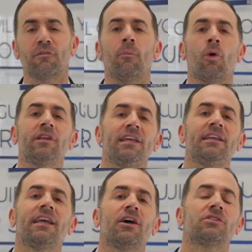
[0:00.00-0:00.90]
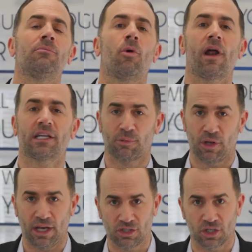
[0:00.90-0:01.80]
For more details and more
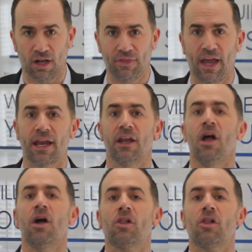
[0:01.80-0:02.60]
explanation on that,